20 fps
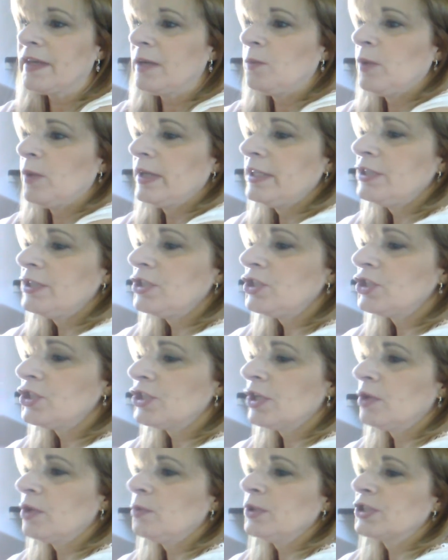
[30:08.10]
I wanted to
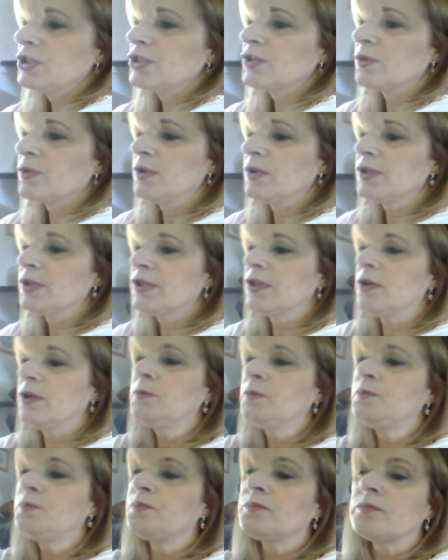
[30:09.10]
show, which is
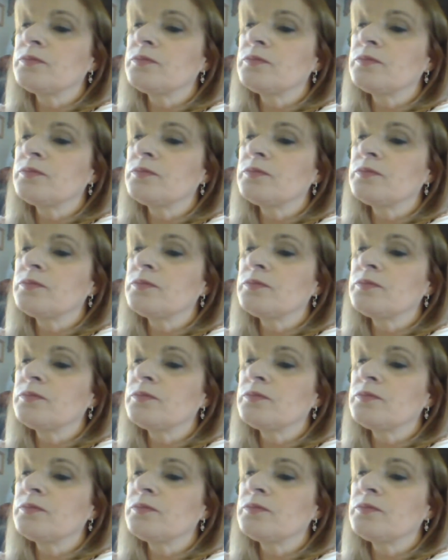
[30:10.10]
also